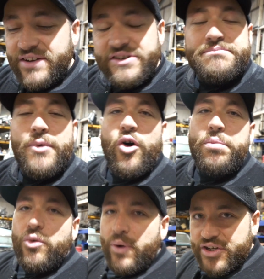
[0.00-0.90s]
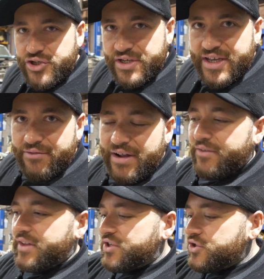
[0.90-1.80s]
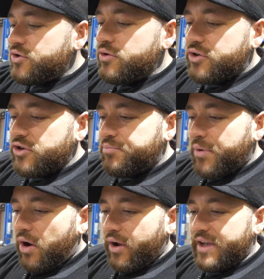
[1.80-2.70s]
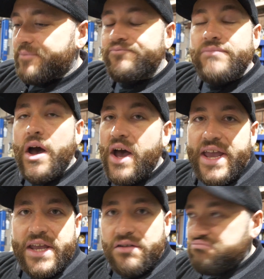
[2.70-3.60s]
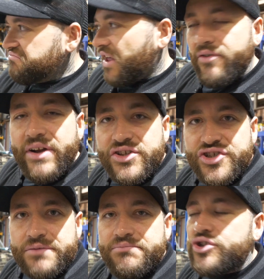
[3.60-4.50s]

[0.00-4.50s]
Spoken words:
There is multiple ways you can get around this. You could buy another engine.